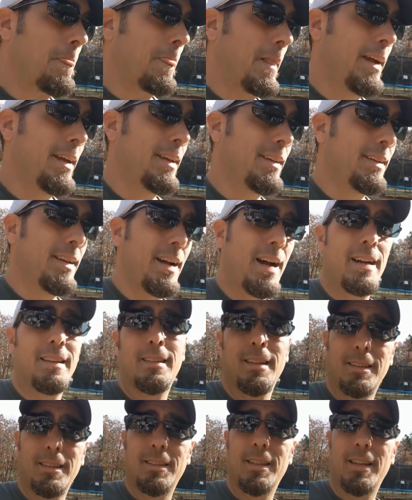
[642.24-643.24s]
and I
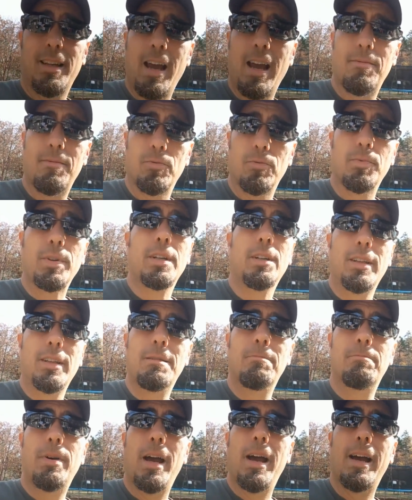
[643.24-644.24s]
think it did have a real
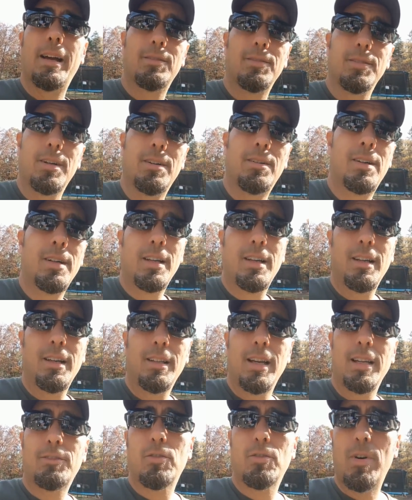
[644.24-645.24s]
impact. So
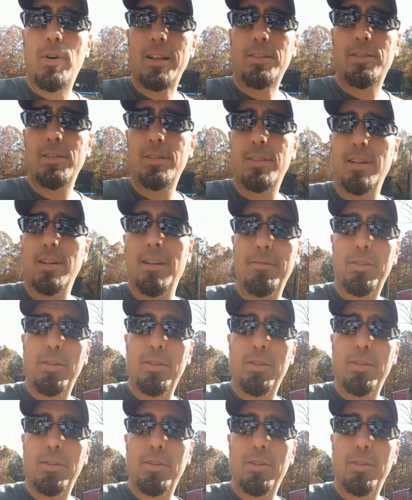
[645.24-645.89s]
thanks for watching. Y'all